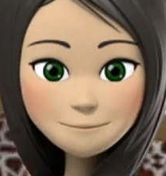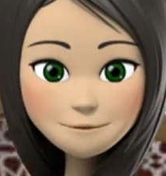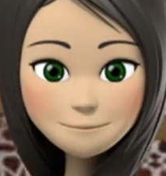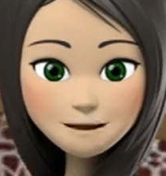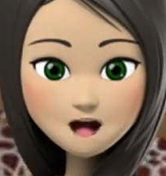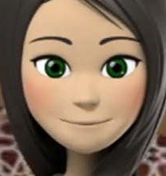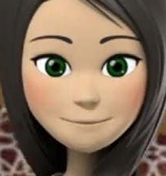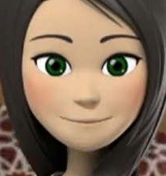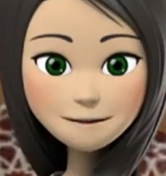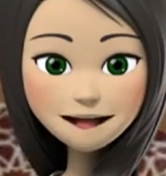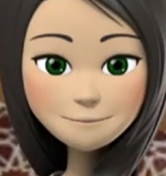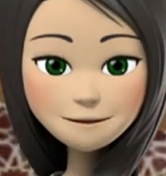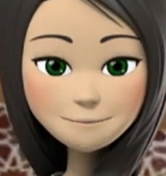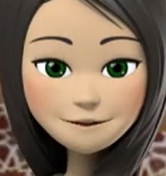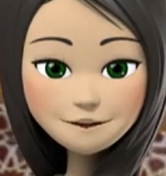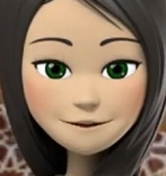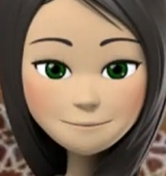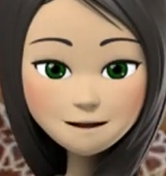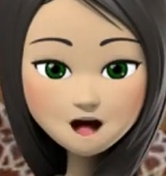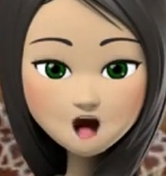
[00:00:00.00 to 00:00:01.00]
The
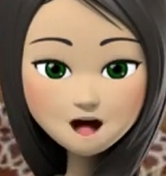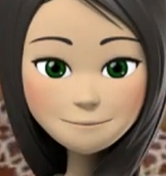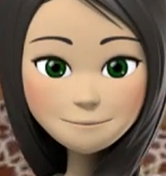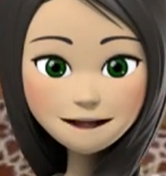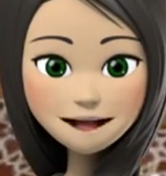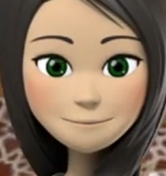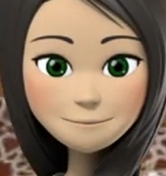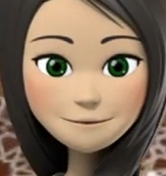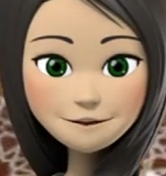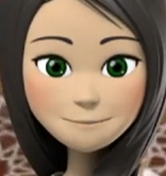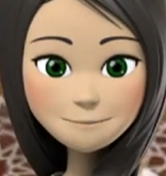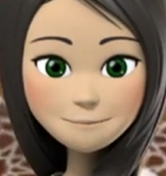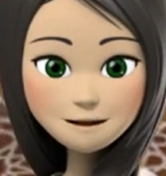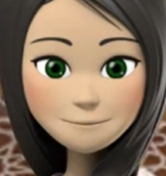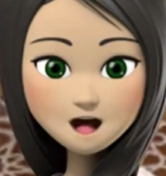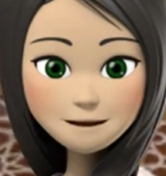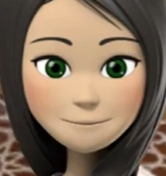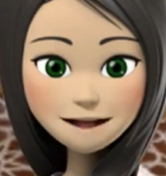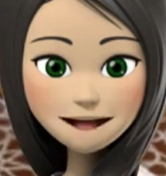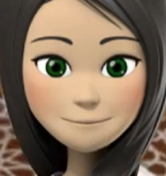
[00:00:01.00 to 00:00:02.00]
apartments come with a full
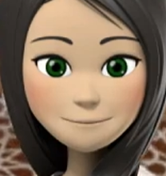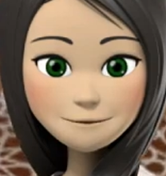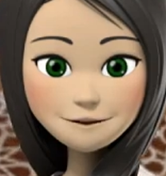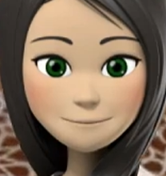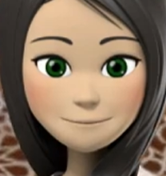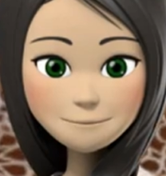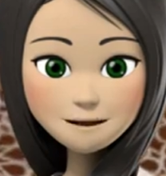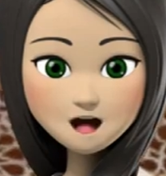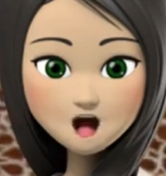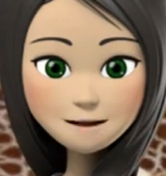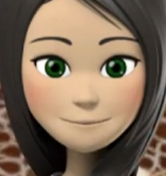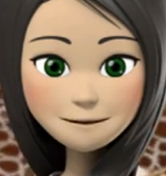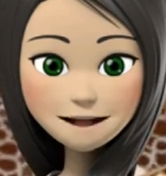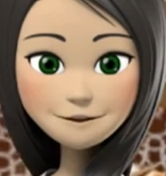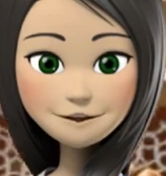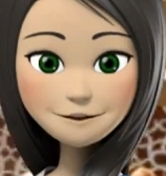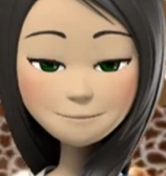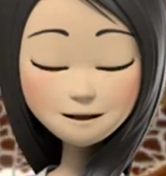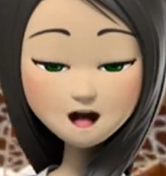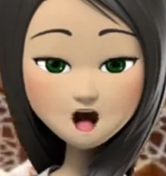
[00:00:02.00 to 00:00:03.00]
kitchenette complete with a
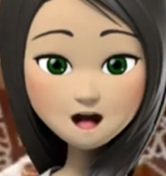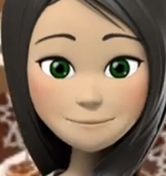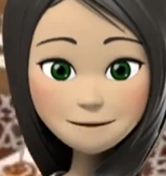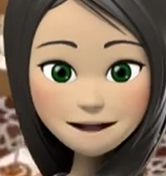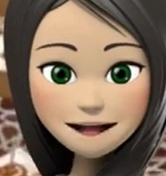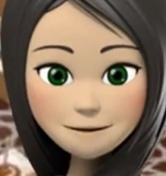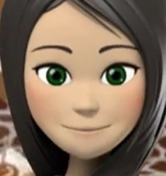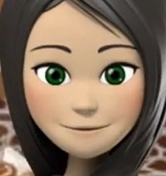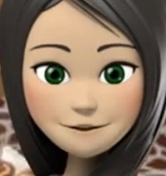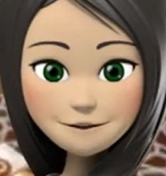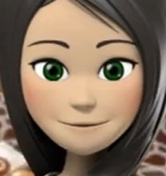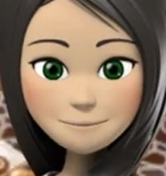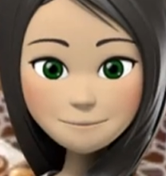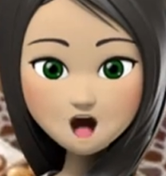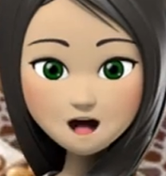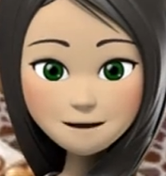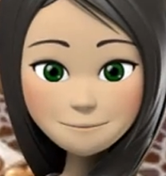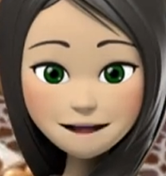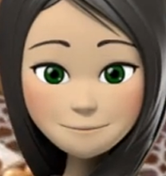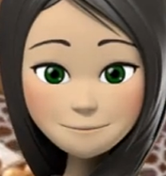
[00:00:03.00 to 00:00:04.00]
microwave and a
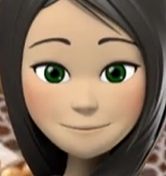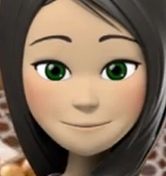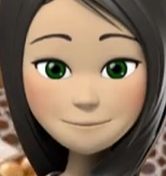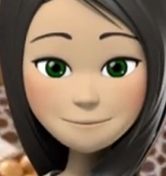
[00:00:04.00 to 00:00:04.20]
minibar.